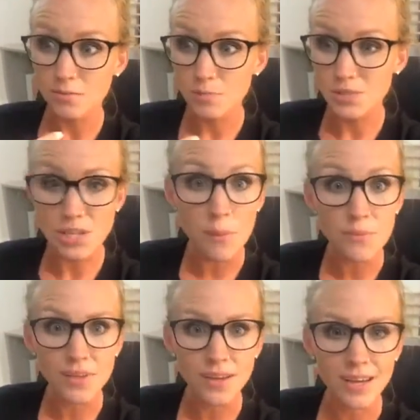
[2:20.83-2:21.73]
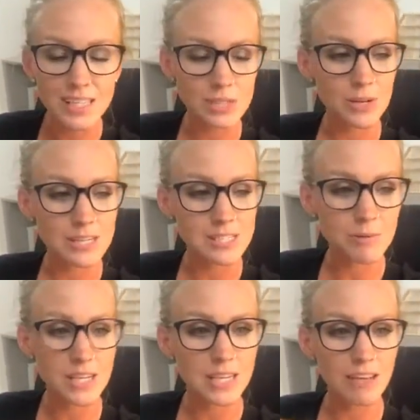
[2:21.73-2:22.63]
something. I just wanted
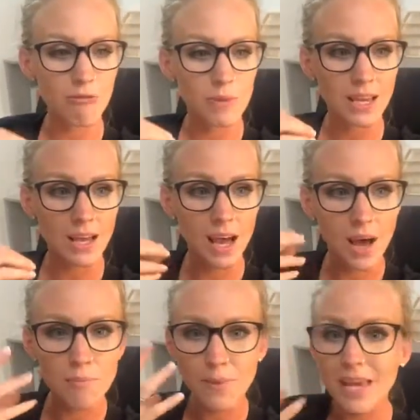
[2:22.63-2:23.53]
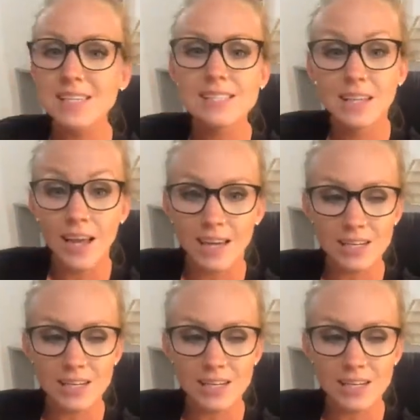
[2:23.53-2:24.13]
somebody to give me a baseline.